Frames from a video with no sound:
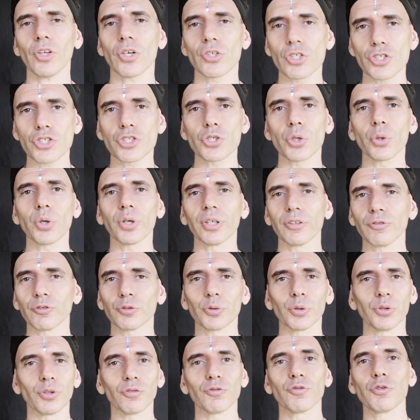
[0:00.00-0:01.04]
story
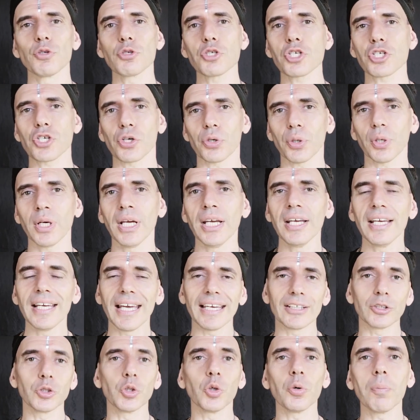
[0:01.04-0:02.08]
for your future
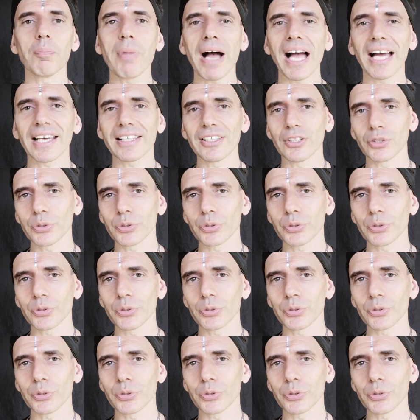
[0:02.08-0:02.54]
and go back